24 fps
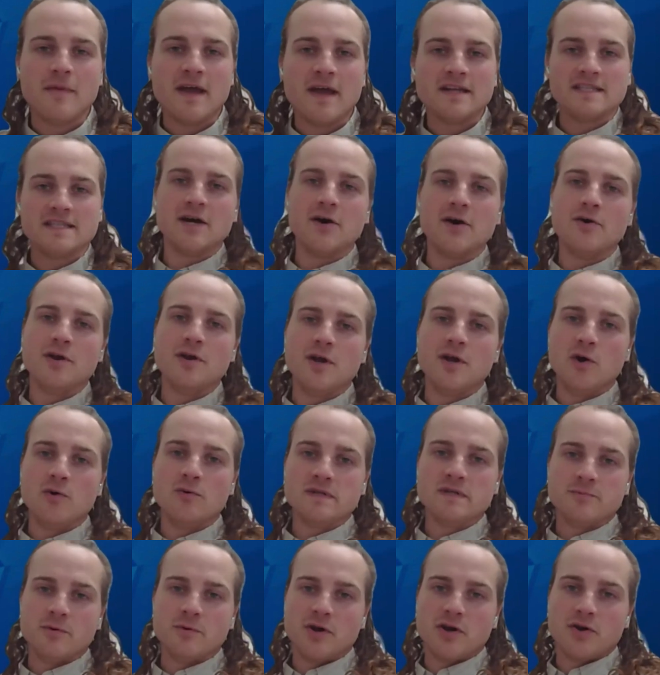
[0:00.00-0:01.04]
Antonio
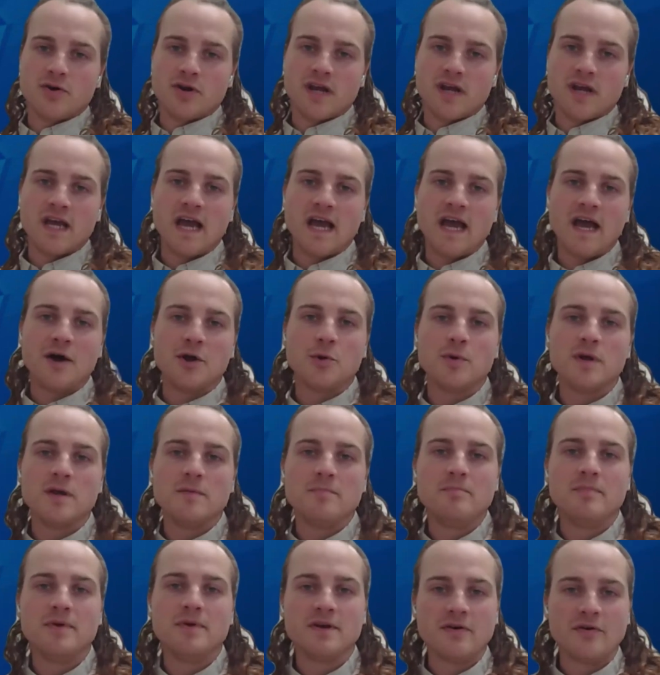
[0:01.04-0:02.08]
was wondering, how do
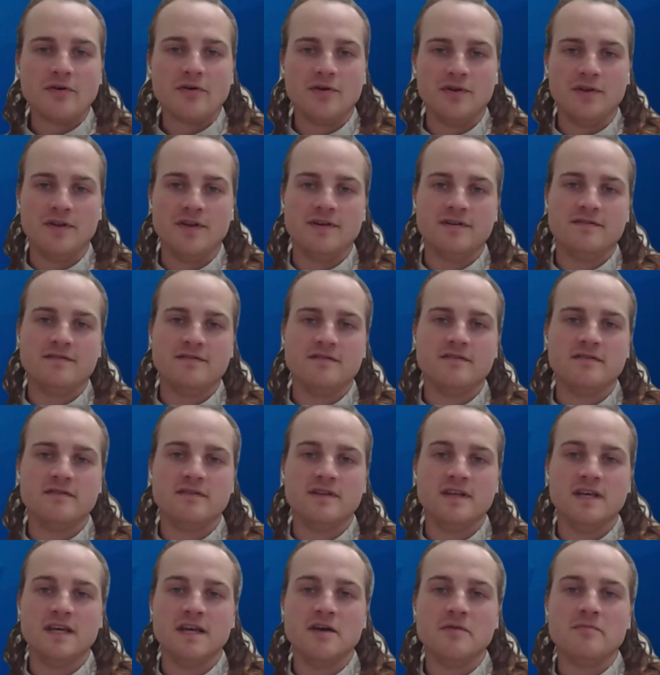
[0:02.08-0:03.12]
we build
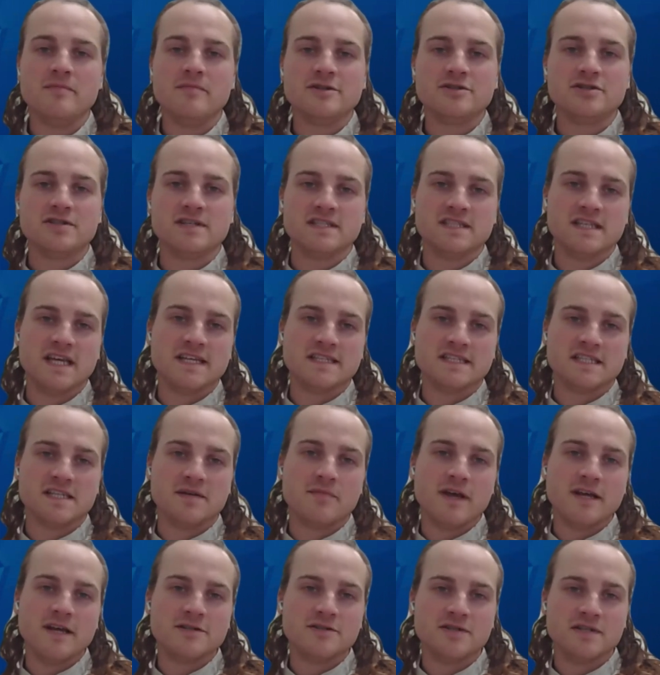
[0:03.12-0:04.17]
the emissions
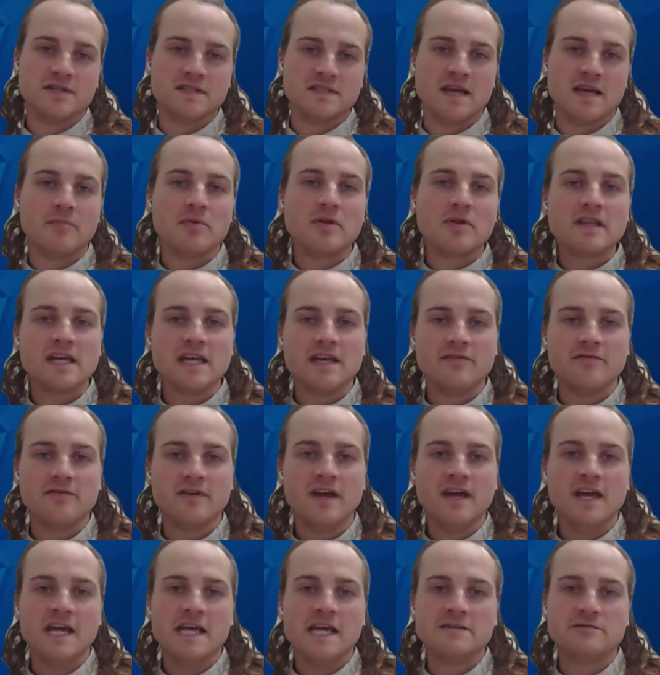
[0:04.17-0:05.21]
estimations? I
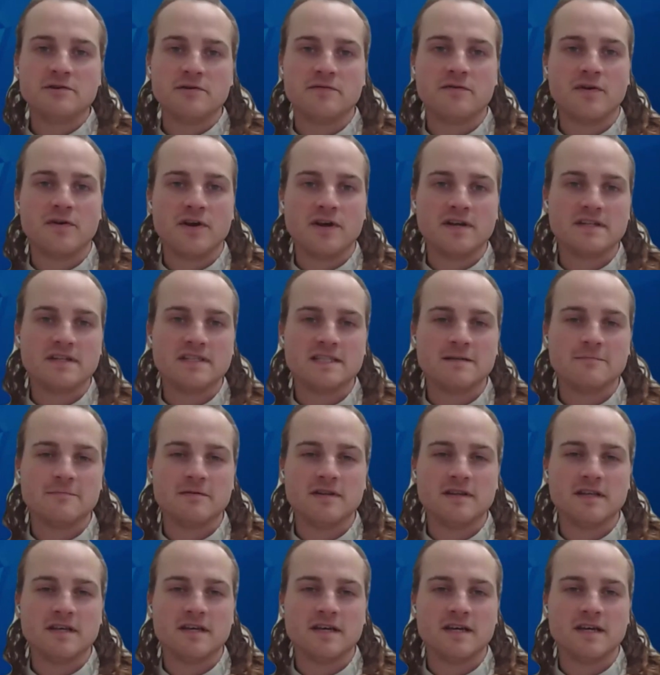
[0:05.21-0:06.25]
believe he's referring to
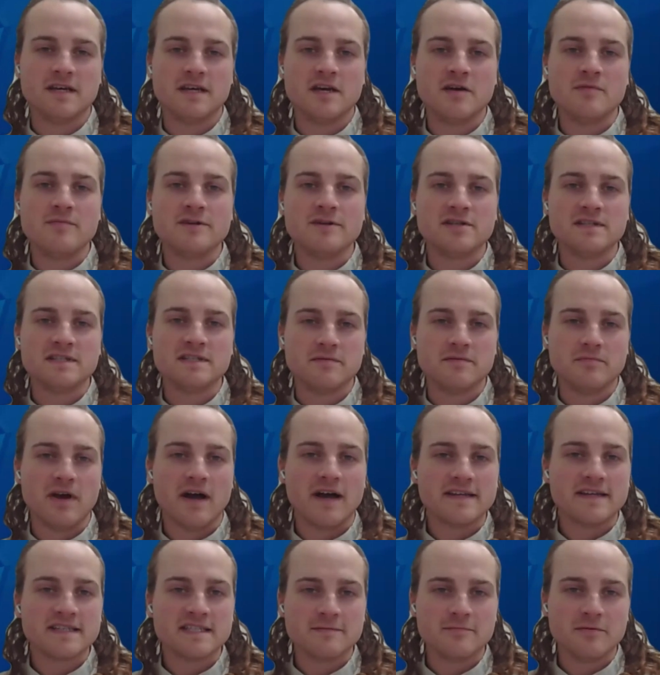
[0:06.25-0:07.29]
some of the emissions
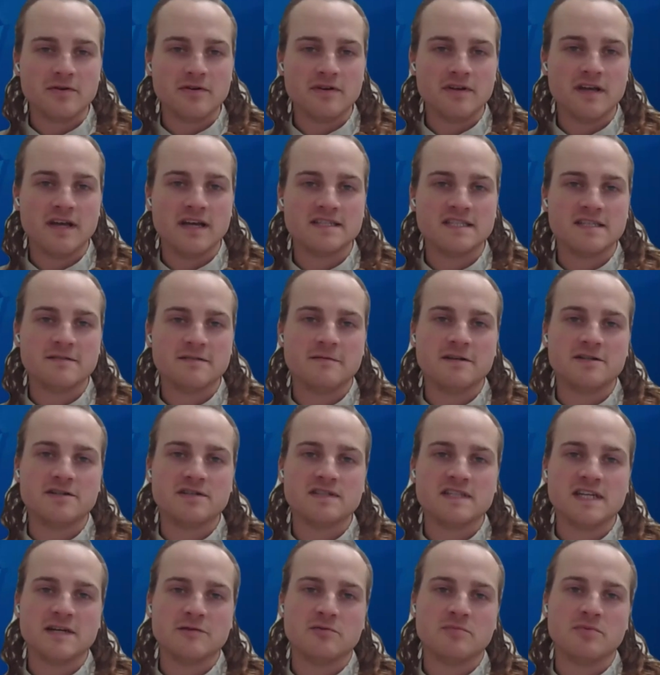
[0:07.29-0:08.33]
impossible
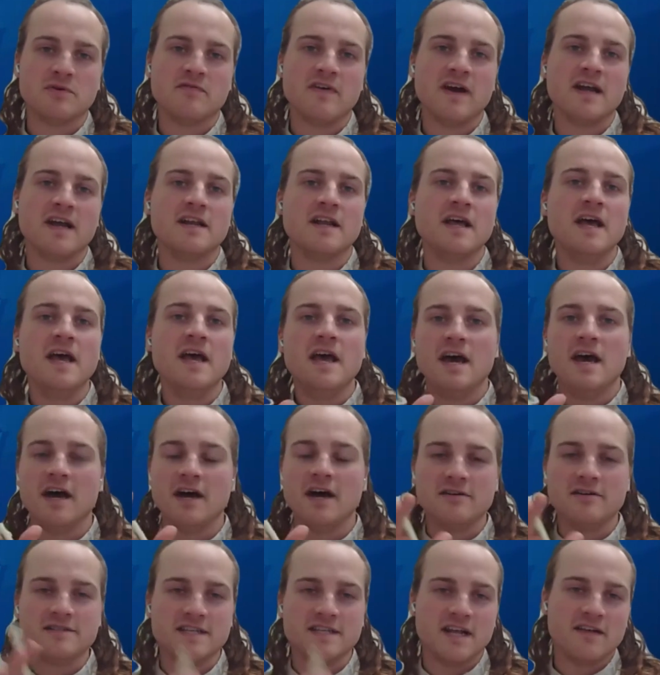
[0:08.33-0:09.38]
estimations that were provided.
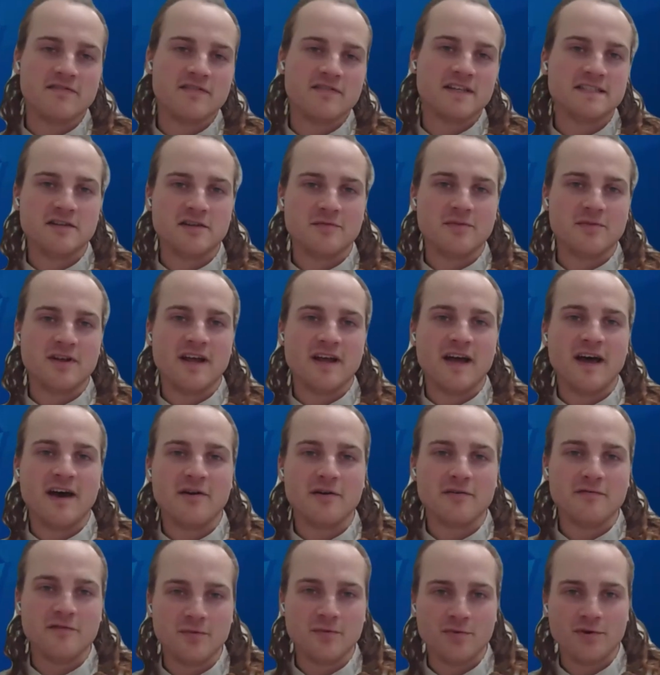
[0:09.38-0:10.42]
I understand that's a little bit
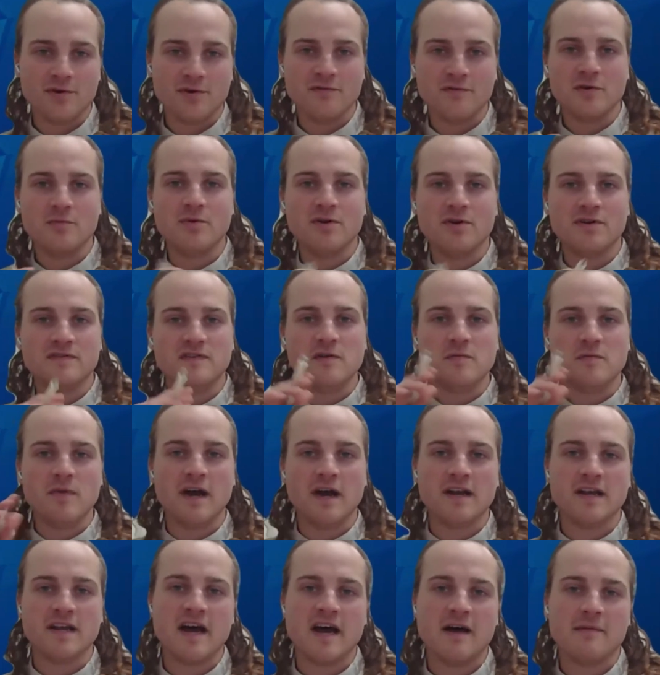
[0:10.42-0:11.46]
out of your purview, but do you
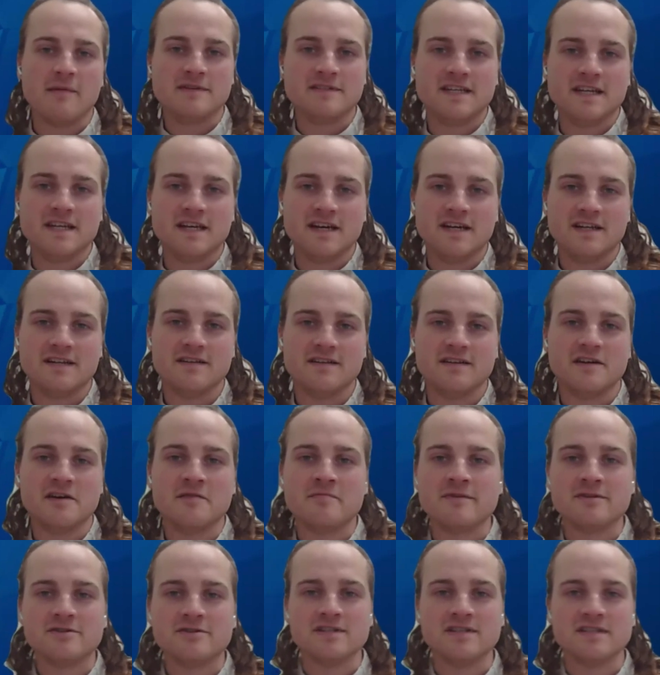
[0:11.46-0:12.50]
mind commenting on the
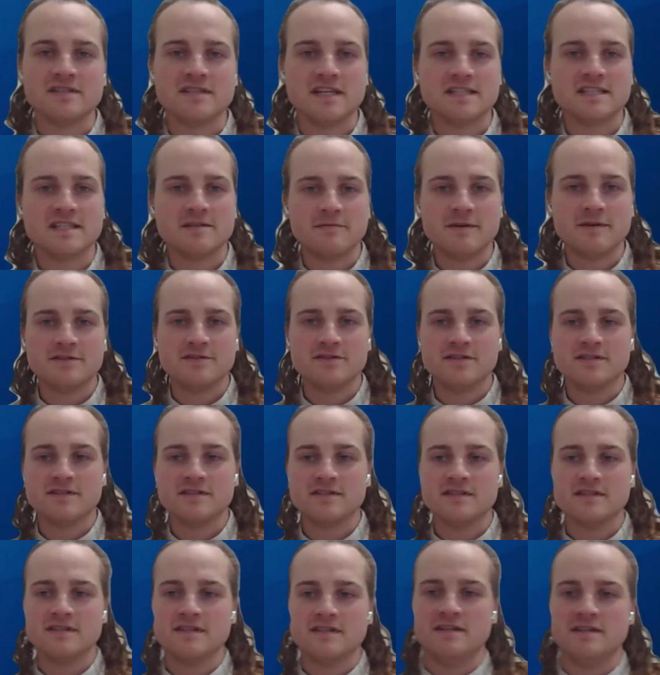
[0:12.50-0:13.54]
emissions
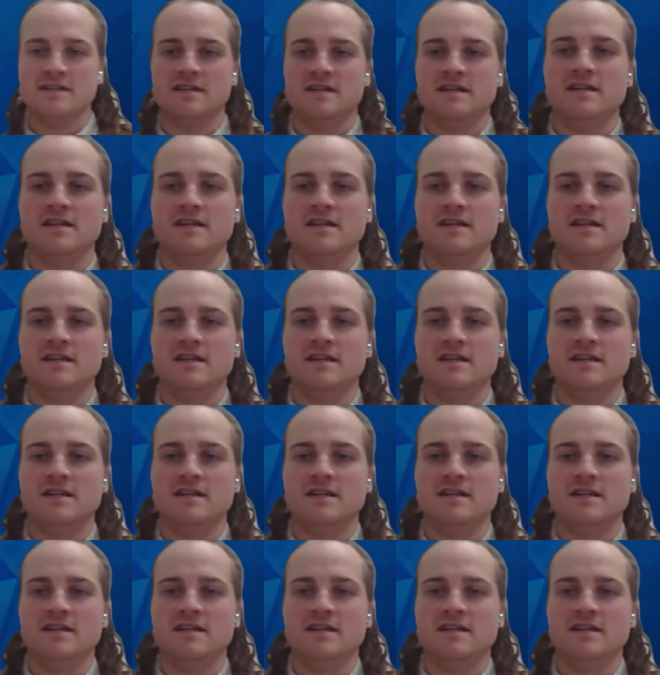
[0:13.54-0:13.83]
estimations?